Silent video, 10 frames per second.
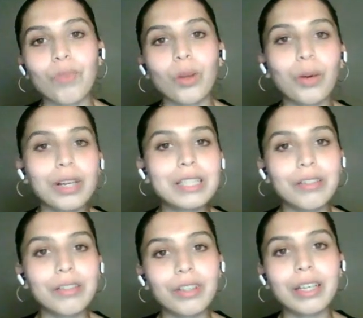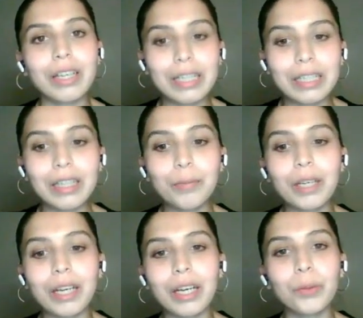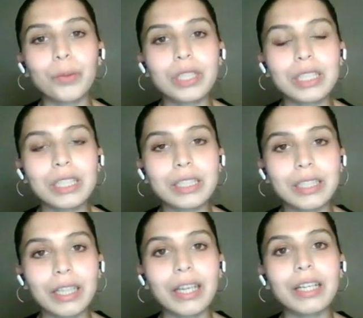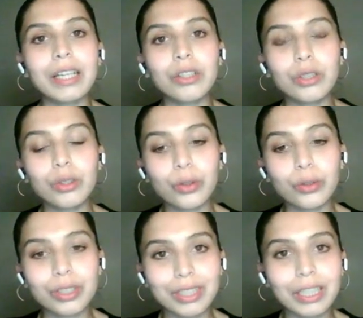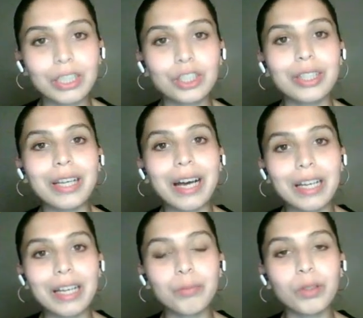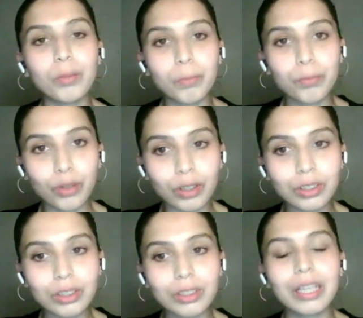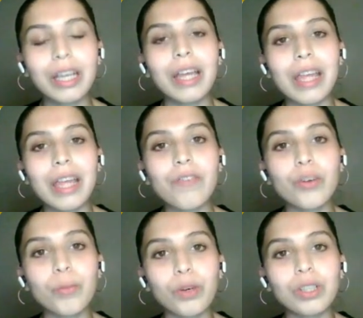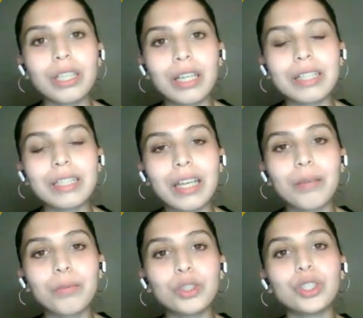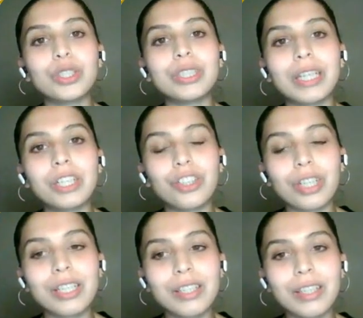quite severe anemia, I would say stick to the animal products if your body is able to digest